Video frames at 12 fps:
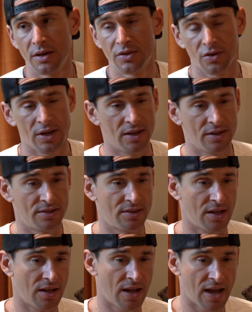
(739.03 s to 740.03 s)
So they
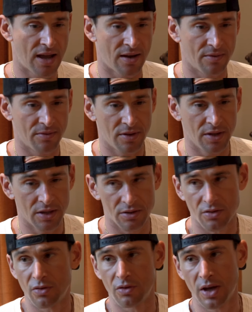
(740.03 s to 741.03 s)
instead have
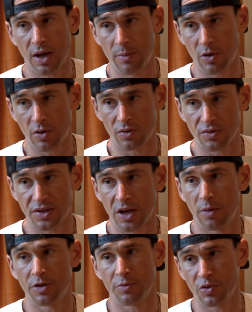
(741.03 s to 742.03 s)
internal chemicals
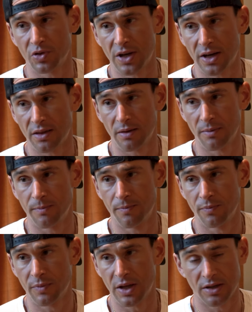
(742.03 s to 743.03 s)
that help to protect them
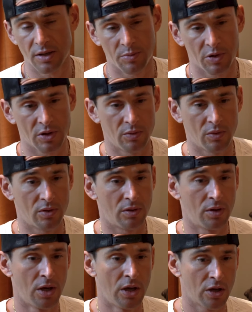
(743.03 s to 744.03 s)
that typically
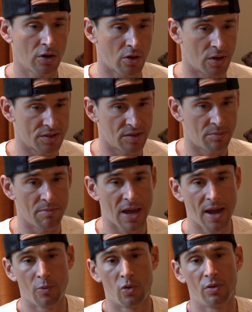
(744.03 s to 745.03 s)
will cause the
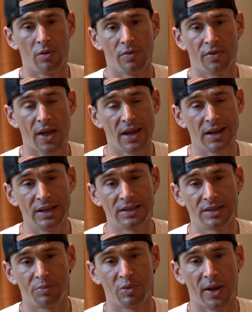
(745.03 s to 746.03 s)
mammal that
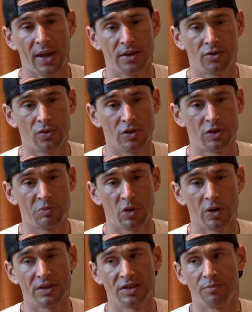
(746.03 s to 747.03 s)
eats the plant to
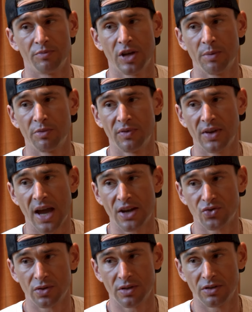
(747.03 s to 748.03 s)
experience some type of
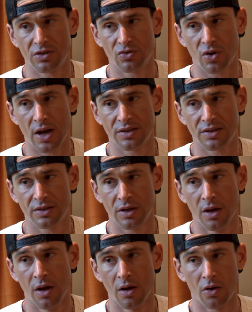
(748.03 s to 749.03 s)
gastric
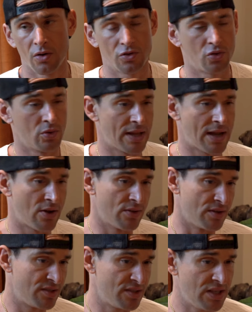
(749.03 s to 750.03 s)
distress or to
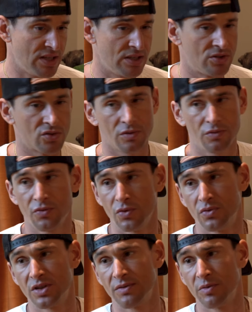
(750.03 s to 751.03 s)
allow the seeds or the
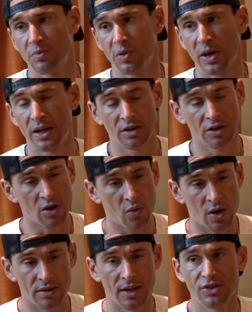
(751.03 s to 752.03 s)
fruits of the plant to
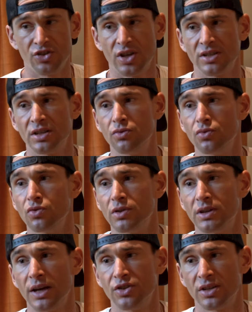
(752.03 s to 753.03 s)
go undigested through
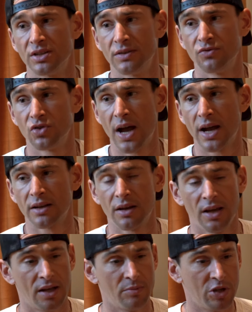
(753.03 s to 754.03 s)
the digestive
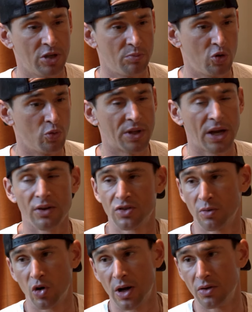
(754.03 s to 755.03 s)
tract and be pooped
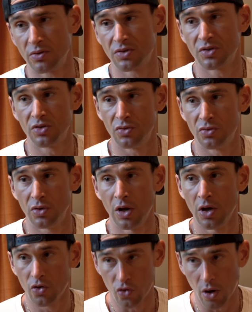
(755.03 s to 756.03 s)
out somewhere else to
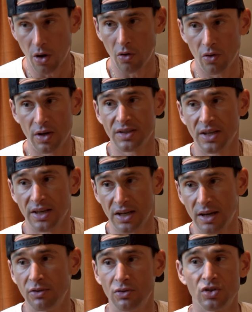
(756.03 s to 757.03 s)
grow as like
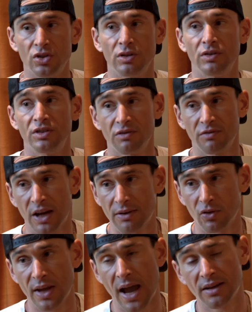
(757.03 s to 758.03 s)
an evolutionary
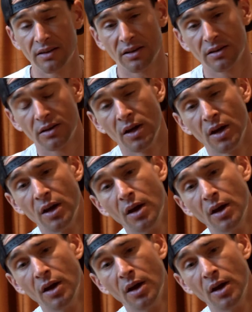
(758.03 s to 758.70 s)
survival tactic.